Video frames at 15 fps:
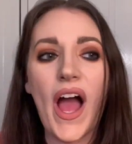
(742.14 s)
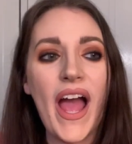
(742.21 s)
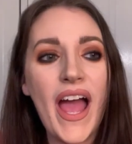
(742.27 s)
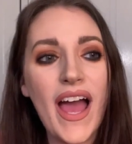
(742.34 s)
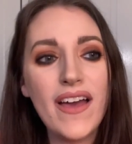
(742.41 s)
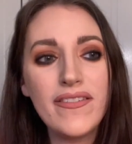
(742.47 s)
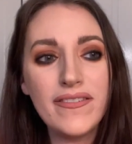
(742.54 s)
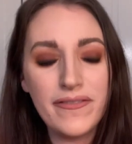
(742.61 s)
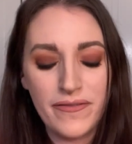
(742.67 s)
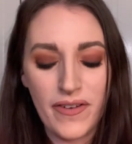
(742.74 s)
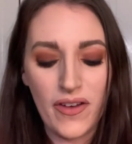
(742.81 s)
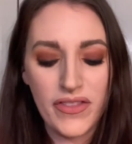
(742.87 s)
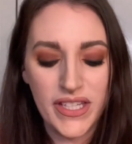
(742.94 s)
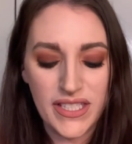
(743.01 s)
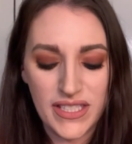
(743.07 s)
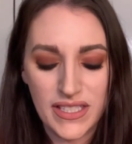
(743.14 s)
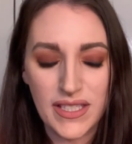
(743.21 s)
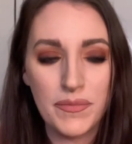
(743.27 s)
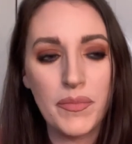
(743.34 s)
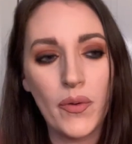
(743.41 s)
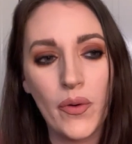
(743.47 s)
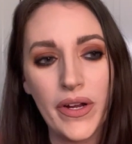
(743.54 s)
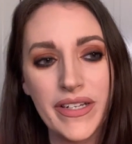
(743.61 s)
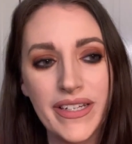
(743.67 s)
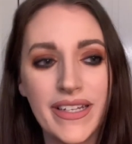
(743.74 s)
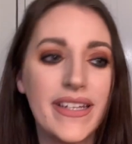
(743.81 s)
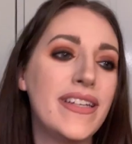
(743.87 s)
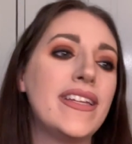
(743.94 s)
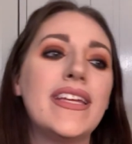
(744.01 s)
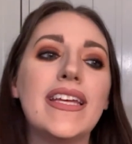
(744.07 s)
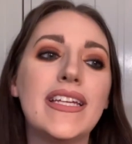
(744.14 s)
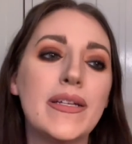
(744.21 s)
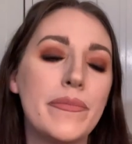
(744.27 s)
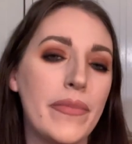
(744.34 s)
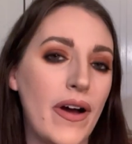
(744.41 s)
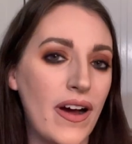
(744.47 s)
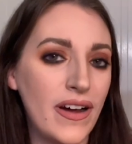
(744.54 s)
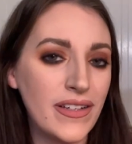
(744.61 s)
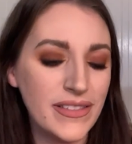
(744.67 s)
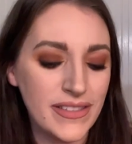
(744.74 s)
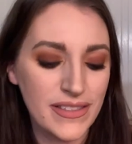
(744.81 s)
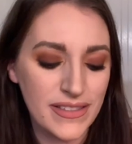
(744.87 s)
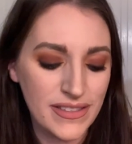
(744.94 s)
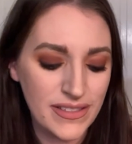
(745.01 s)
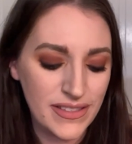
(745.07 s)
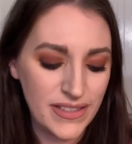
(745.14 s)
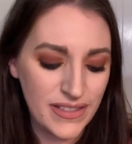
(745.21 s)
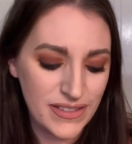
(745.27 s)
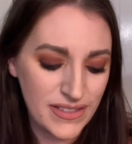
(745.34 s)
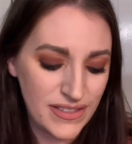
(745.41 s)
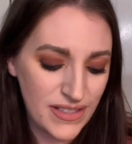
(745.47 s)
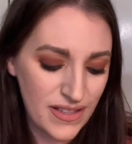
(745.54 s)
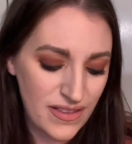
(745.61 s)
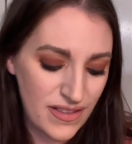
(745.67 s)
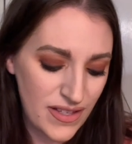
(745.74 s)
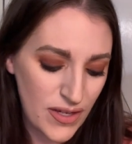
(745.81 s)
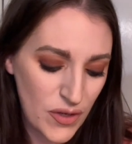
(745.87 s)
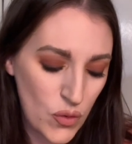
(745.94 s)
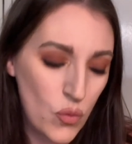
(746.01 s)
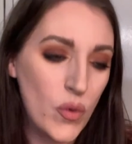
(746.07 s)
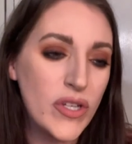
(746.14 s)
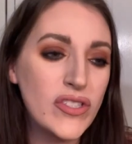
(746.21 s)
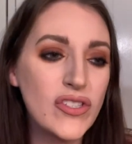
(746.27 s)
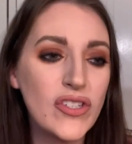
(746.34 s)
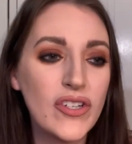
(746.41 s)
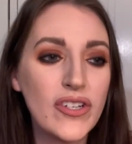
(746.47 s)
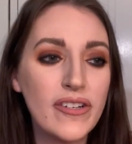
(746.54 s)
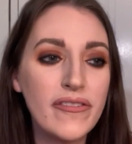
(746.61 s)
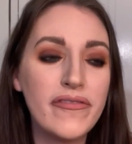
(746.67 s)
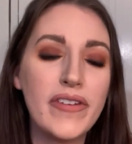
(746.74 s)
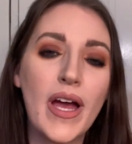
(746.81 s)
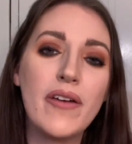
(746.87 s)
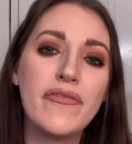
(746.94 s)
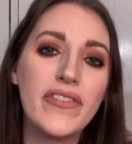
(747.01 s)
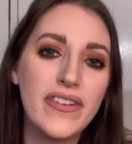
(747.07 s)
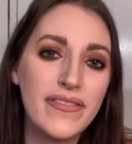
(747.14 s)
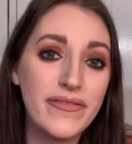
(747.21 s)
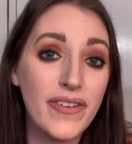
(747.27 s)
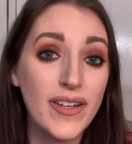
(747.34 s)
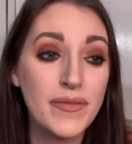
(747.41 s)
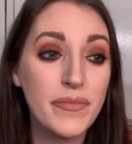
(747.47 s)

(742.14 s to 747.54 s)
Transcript: I haven't felt this disappointed in a box since the winter FabFitFun